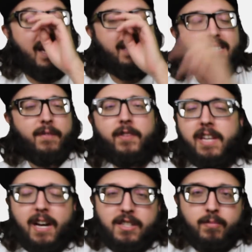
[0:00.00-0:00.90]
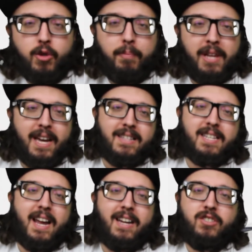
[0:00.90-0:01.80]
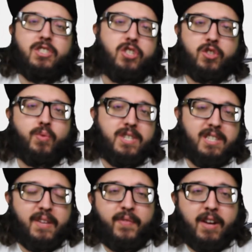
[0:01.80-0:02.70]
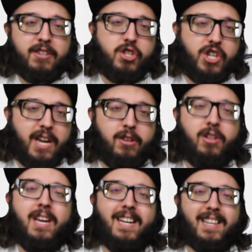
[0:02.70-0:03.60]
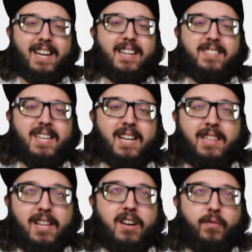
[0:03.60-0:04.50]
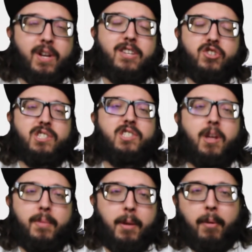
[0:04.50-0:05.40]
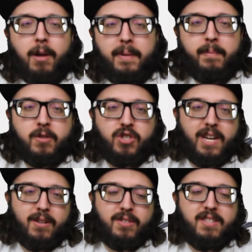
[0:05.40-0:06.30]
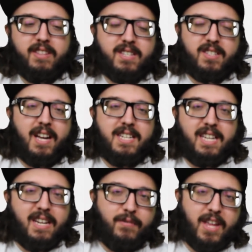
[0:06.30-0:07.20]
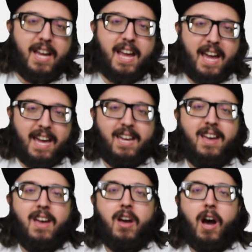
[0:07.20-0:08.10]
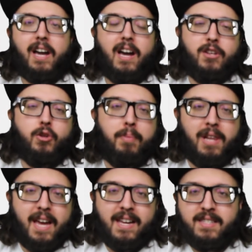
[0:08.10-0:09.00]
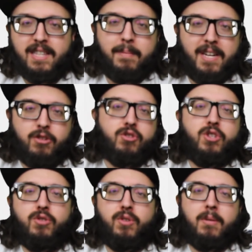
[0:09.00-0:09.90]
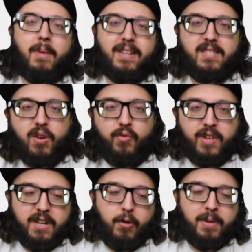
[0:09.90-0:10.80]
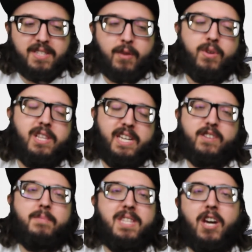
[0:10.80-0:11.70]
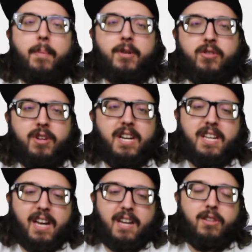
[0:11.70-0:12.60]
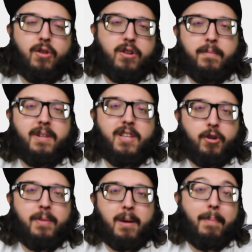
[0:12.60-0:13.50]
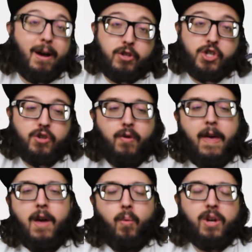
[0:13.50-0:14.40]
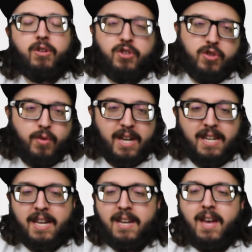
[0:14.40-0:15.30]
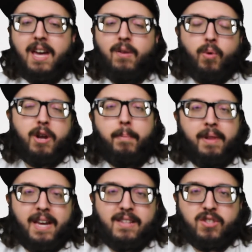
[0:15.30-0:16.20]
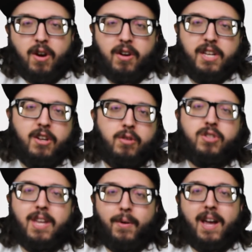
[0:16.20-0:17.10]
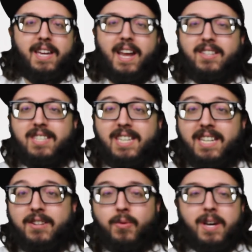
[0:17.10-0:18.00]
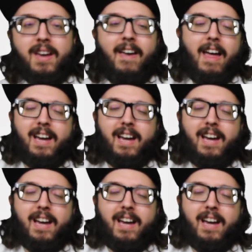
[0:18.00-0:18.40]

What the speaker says: He's definitely got some new plans, and I actually just recently found his channel, and like I said, I love when I just stumble upon people's channels and they decide to give that, hey, I got new plans, let me introduce you to myself video, because that really gives me the opportunity to kind of learn a little bit about you, what you're doing, and where your plans are, you know, so that way I can actually get into it.